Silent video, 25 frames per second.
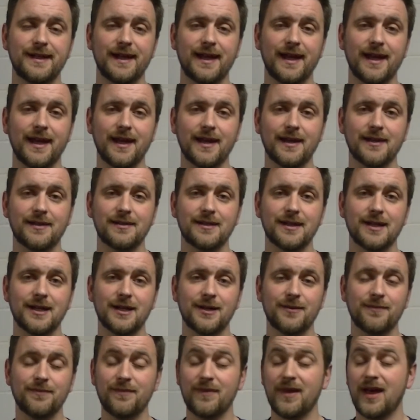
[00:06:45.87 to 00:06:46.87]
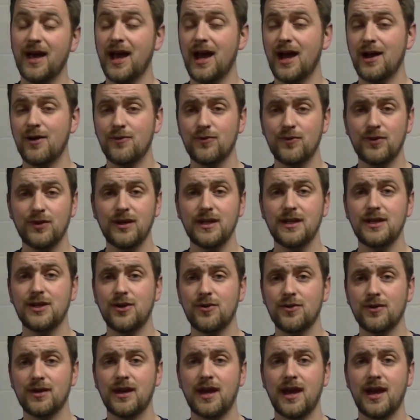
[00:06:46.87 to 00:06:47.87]
and I really
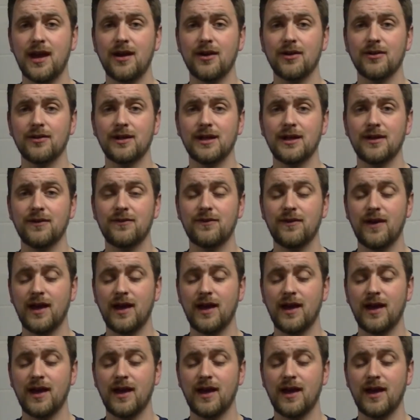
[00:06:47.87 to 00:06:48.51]
don't care if